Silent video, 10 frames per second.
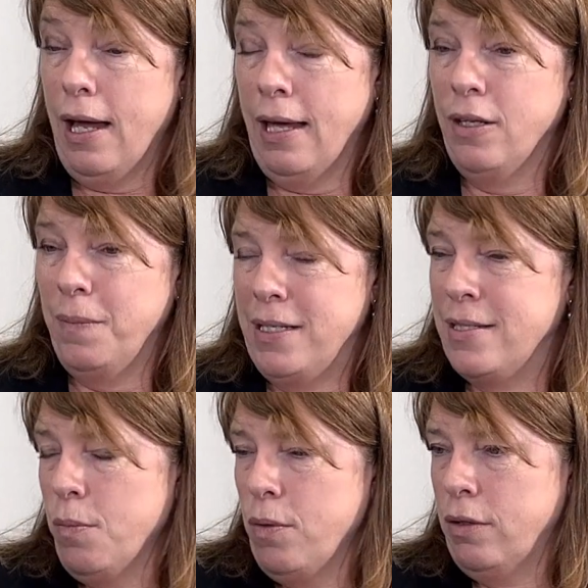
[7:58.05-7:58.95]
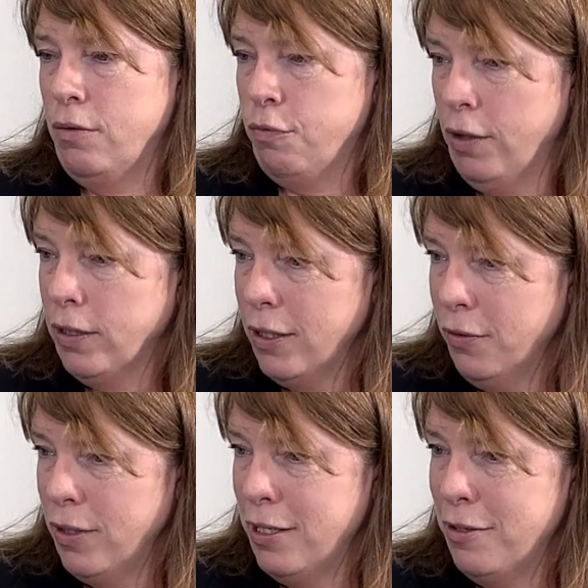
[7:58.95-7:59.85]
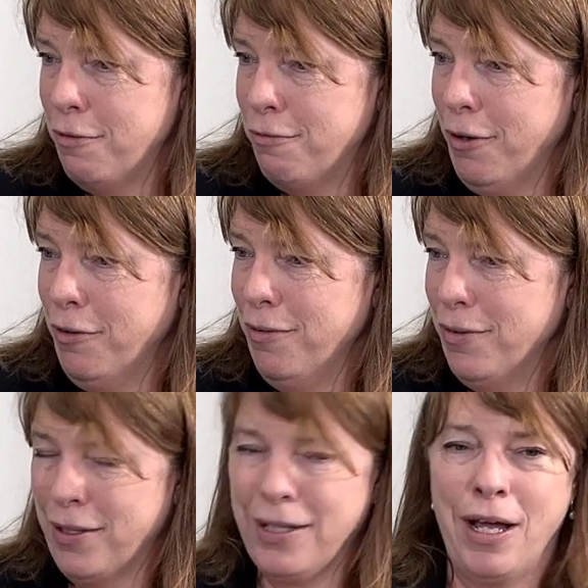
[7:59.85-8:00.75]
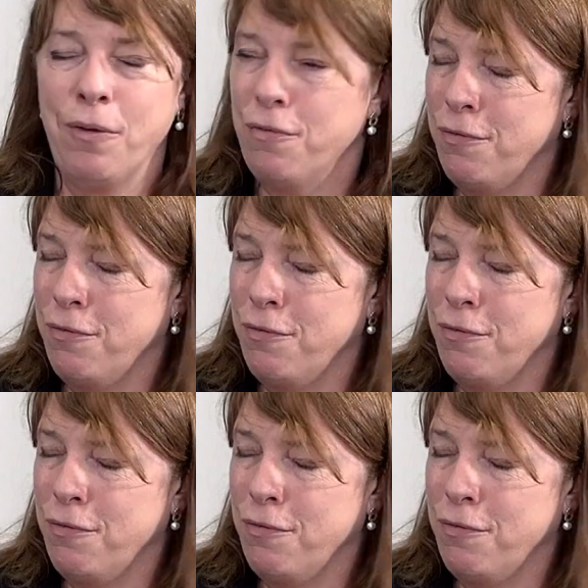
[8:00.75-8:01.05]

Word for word: and there'll be someone friendly on the end of the phone that can help